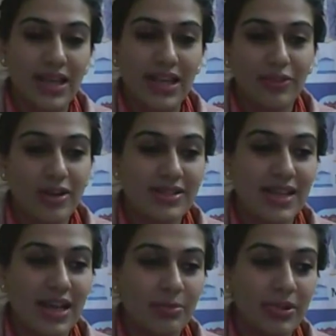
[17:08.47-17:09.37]
like for
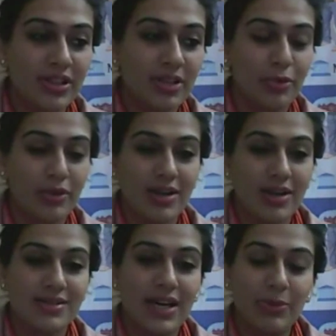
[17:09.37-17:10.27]
example, the
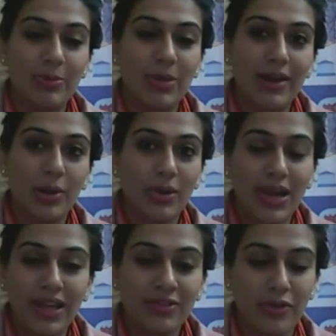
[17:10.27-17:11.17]
products that we buy
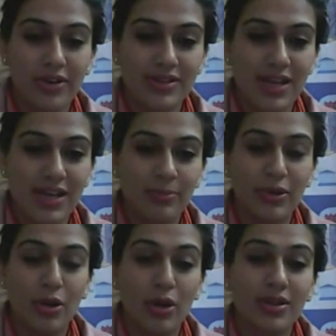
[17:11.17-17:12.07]
online, for
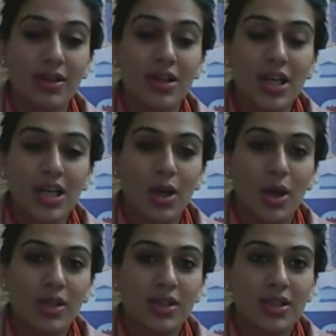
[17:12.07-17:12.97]
example, or
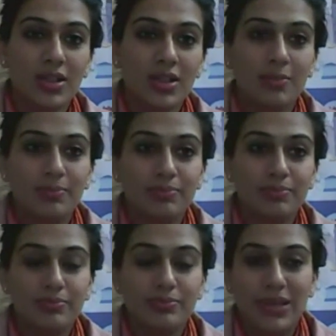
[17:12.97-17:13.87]
the
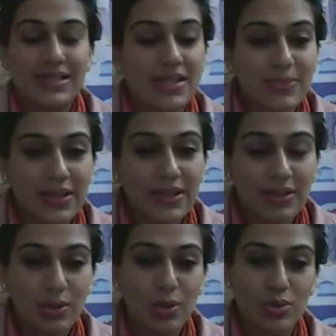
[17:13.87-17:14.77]
places
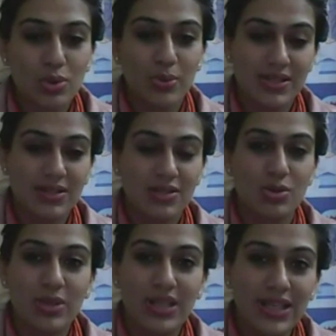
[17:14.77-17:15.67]
we'll go to visit
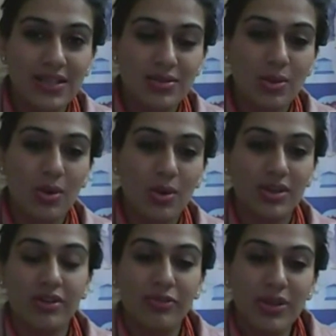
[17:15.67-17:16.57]
to eat. So,
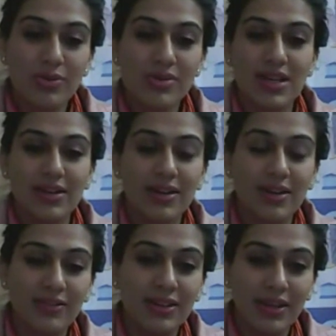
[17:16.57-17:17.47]
the reviews that are
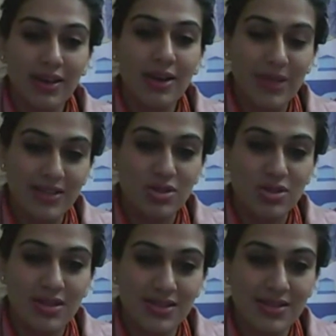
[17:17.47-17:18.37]
given there are based
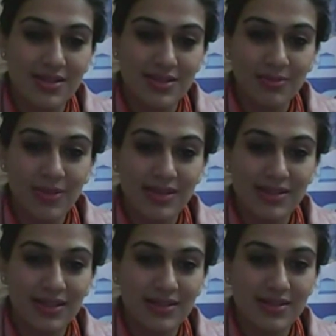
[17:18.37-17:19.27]
on the system, as
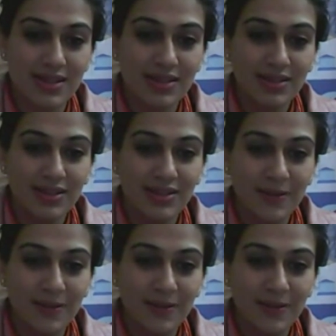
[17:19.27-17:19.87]
I understand.